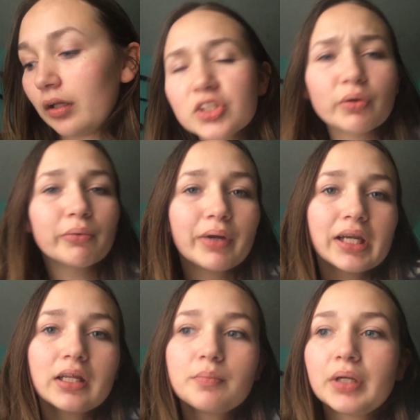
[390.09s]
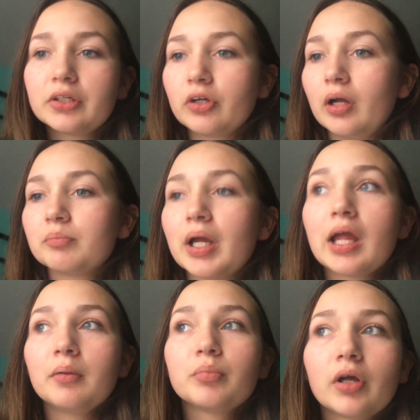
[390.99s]
So we waited, picked her up.
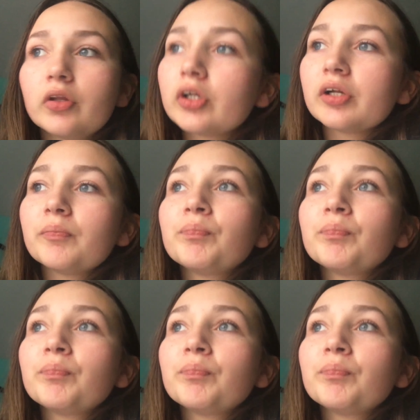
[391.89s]
My brother